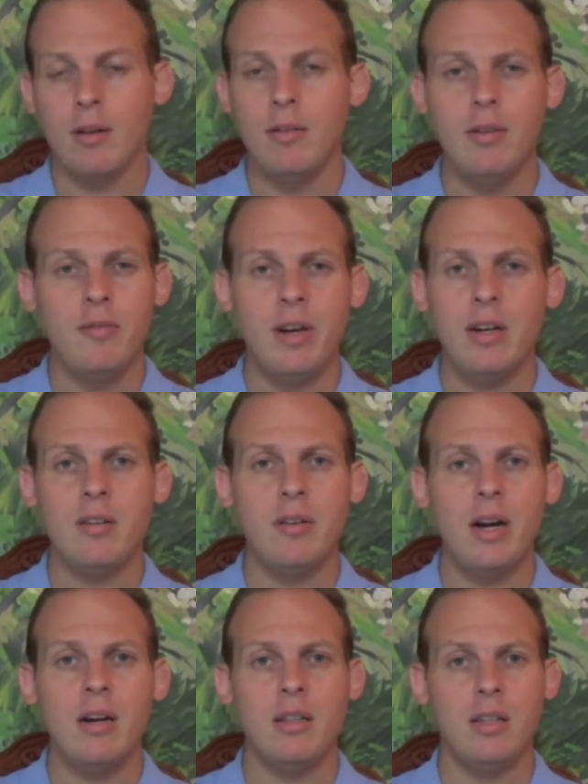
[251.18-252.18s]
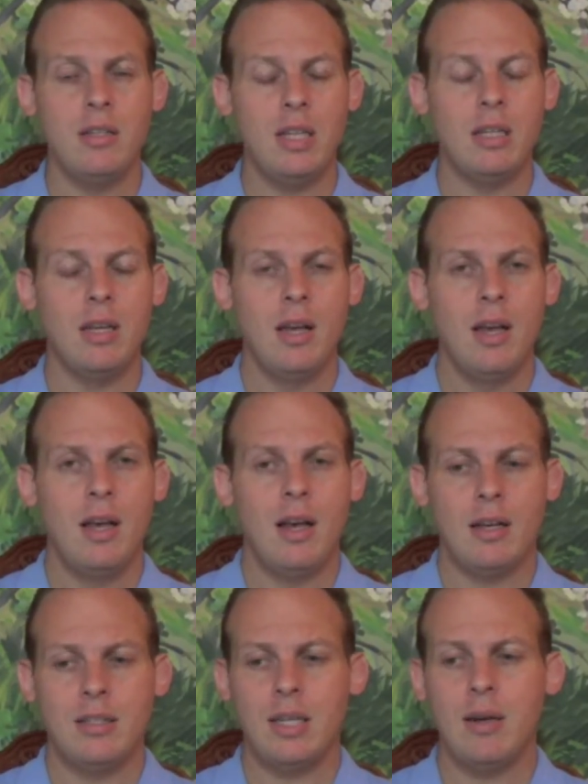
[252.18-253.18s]
you very rarely need
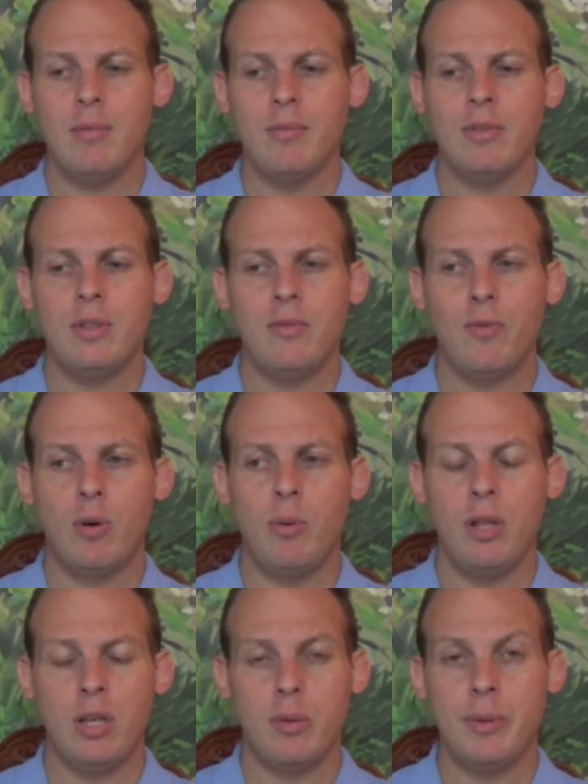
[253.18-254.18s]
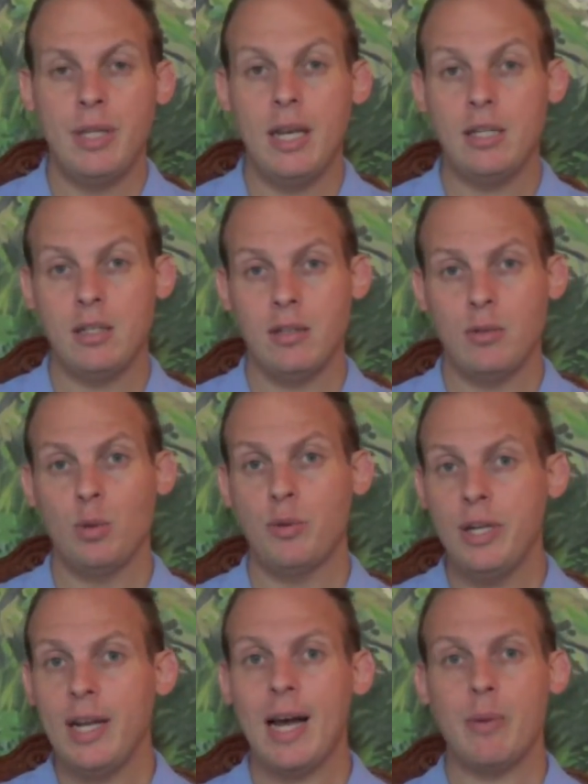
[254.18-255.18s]
some formal documentation. To
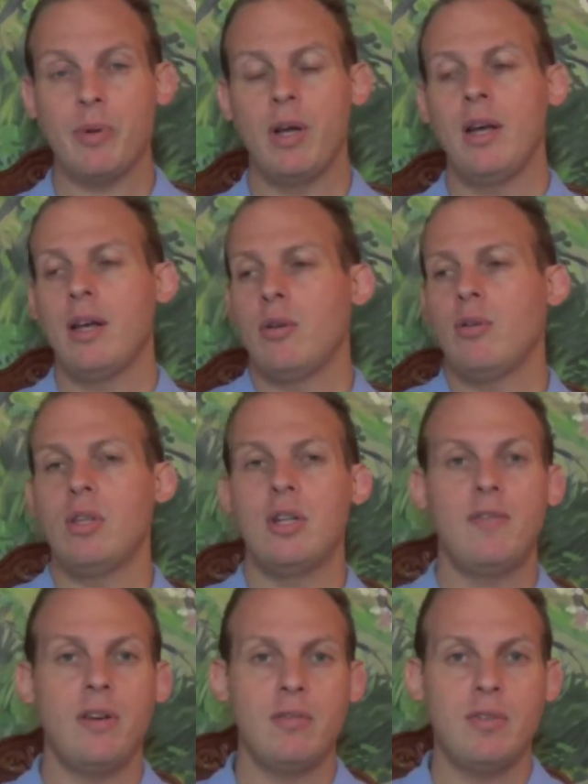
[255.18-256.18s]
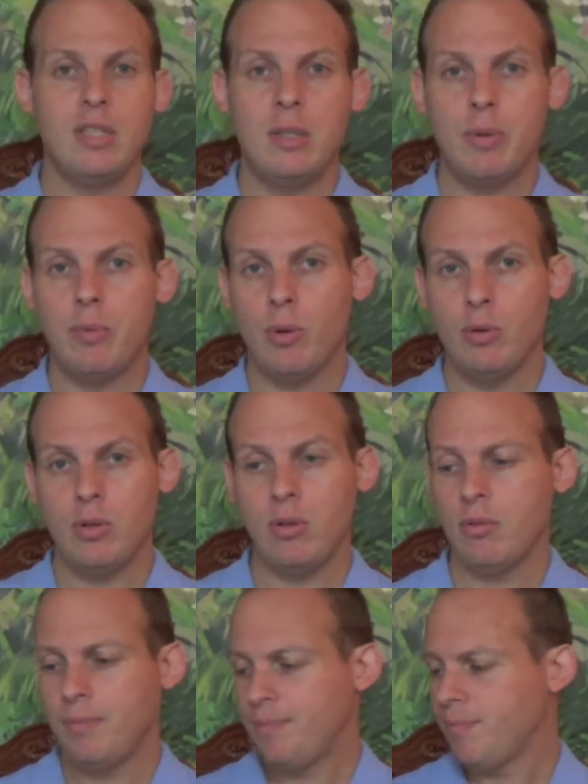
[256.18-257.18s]
recap, you need a fundraising
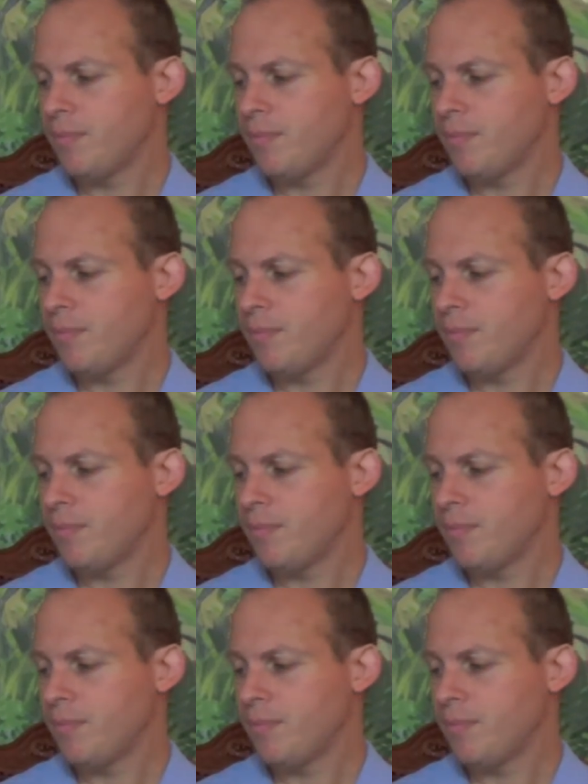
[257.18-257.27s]
proposal